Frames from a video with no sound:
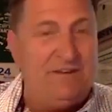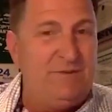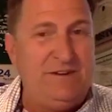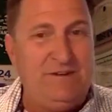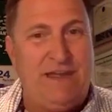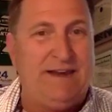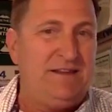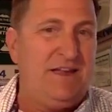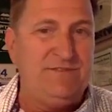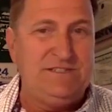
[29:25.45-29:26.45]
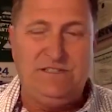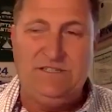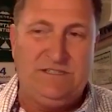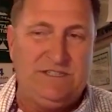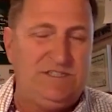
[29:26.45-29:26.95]
commuting back in the office.
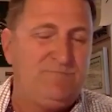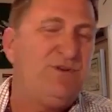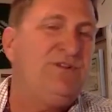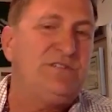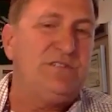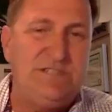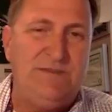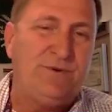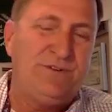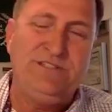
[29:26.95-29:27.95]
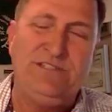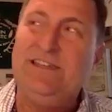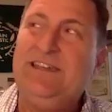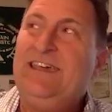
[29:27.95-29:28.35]
Just produce, just keep producing.